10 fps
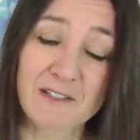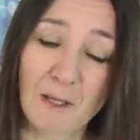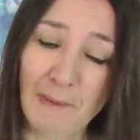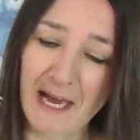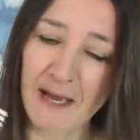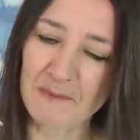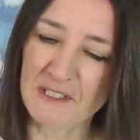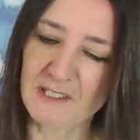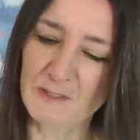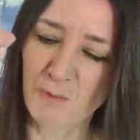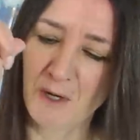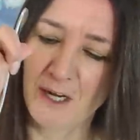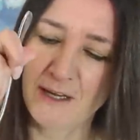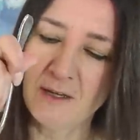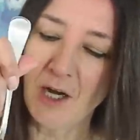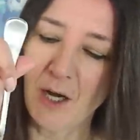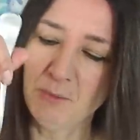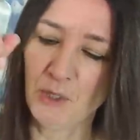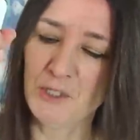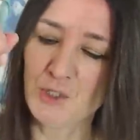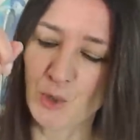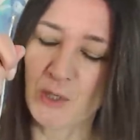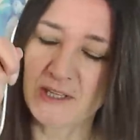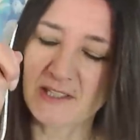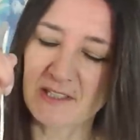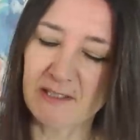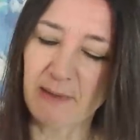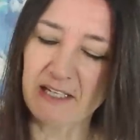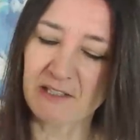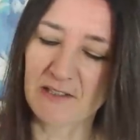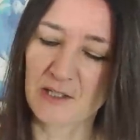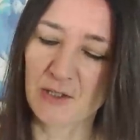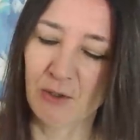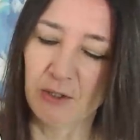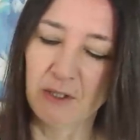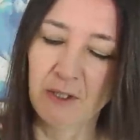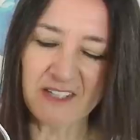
so perhaps this is why I'm not enjoying this as much as I should.